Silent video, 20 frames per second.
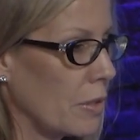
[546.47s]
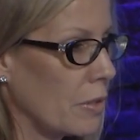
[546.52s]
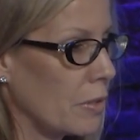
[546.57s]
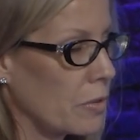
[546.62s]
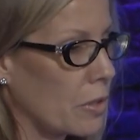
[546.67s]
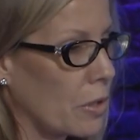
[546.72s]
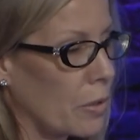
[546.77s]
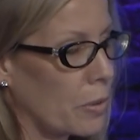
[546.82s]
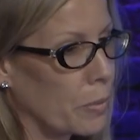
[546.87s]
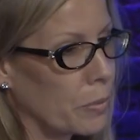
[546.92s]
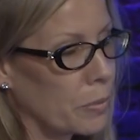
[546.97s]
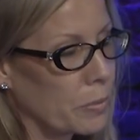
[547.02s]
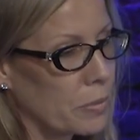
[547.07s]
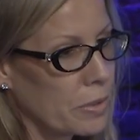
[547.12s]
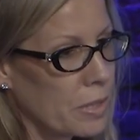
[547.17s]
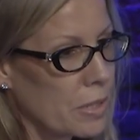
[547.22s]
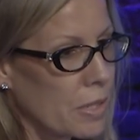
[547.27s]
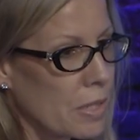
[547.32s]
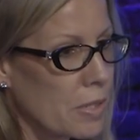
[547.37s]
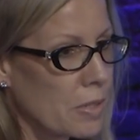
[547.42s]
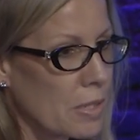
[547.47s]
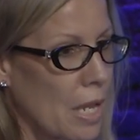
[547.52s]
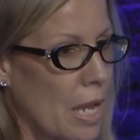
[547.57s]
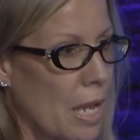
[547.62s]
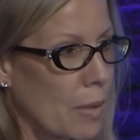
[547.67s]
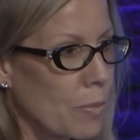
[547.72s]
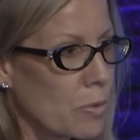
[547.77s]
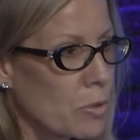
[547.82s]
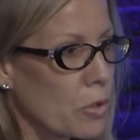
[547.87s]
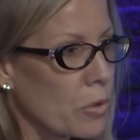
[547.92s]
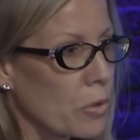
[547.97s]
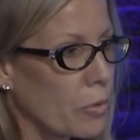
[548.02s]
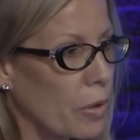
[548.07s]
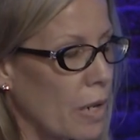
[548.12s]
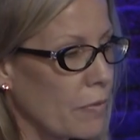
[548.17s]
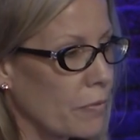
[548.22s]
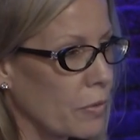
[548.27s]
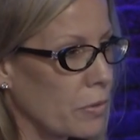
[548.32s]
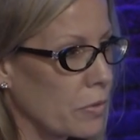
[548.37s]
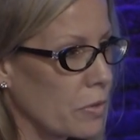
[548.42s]
So to this day, I'm so
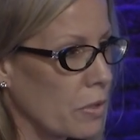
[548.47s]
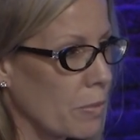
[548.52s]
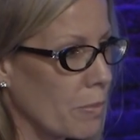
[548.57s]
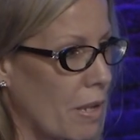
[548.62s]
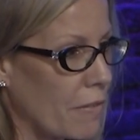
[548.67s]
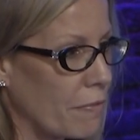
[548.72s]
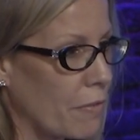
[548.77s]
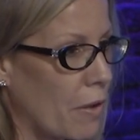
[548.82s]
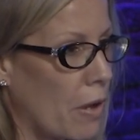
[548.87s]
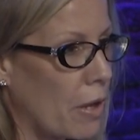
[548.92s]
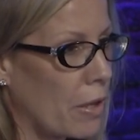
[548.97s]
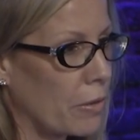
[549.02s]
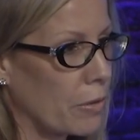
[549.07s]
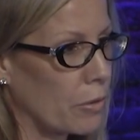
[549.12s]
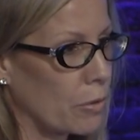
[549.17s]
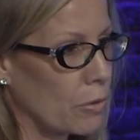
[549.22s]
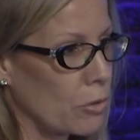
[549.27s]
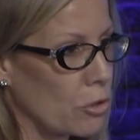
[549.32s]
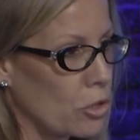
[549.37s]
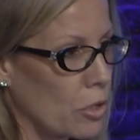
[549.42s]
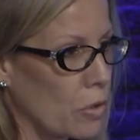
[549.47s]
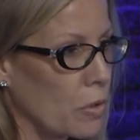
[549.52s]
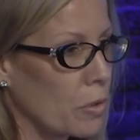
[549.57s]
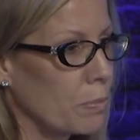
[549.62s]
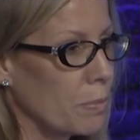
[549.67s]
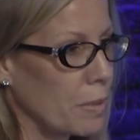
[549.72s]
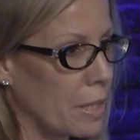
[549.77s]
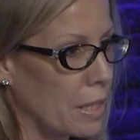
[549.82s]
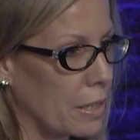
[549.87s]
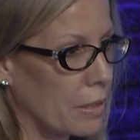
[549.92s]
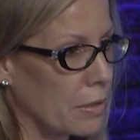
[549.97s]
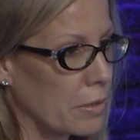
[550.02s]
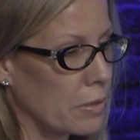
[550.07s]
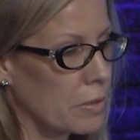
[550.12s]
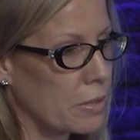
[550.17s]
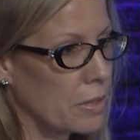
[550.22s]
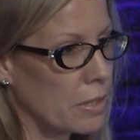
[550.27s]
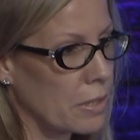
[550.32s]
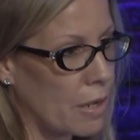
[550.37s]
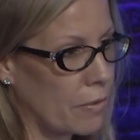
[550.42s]
grateful to my father, who showed me
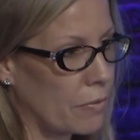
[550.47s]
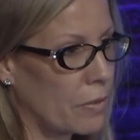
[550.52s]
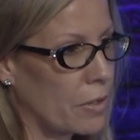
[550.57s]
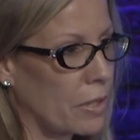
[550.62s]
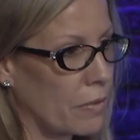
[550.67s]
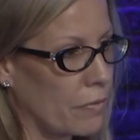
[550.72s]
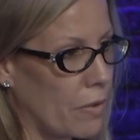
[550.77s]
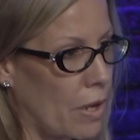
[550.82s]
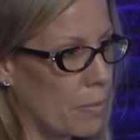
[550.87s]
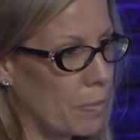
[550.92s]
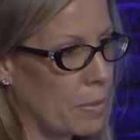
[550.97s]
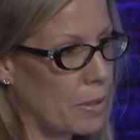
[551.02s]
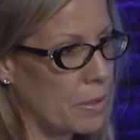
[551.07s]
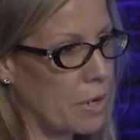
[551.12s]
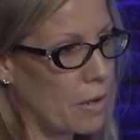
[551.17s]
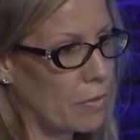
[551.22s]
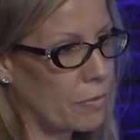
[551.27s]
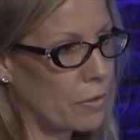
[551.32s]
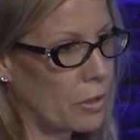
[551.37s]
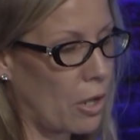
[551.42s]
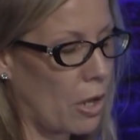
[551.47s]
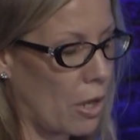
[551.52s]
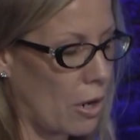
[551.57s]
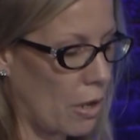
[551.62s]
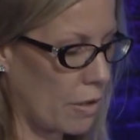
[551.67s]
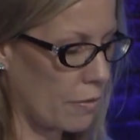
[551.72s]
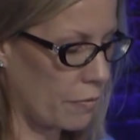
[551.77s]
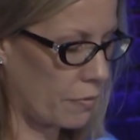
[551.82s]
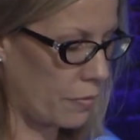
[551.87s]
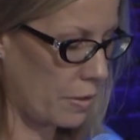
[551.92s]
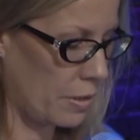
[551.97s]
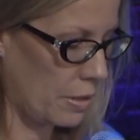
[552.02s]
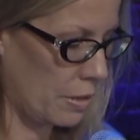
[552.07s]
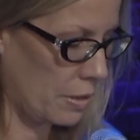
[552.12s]
to never give up and never cut off